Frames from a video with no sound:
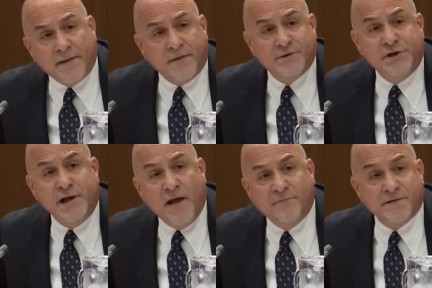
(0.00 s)
at the
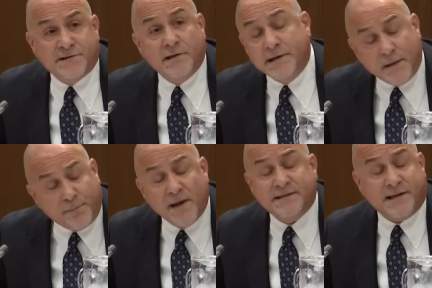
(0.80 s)
G M facility, a
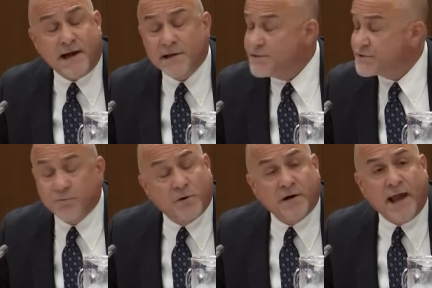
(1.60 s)
place that I used
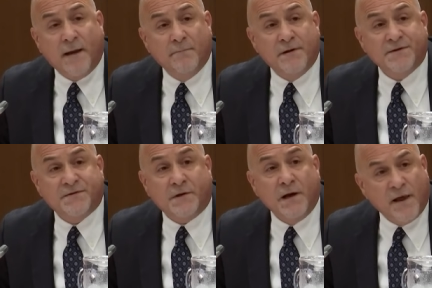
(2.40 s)
to work at,
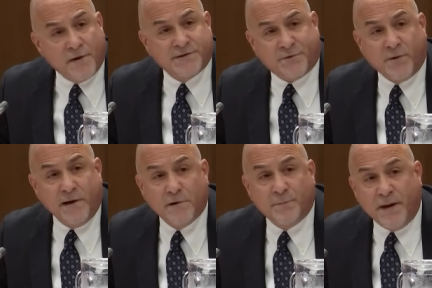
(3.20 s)
Minister. There's
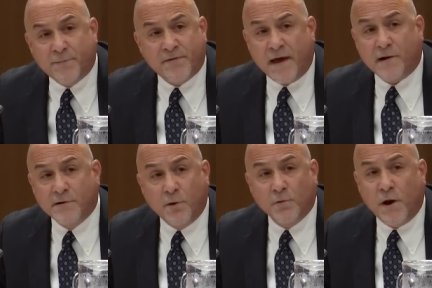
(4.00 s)
three hundred people order, that
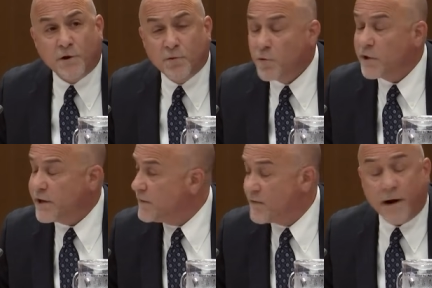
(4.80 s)
are no longer order.
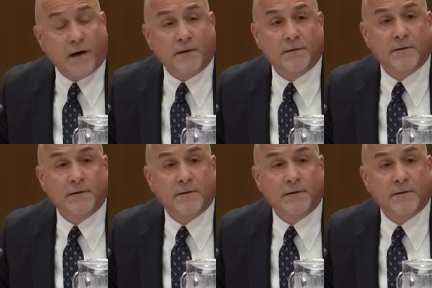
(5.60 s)
working there.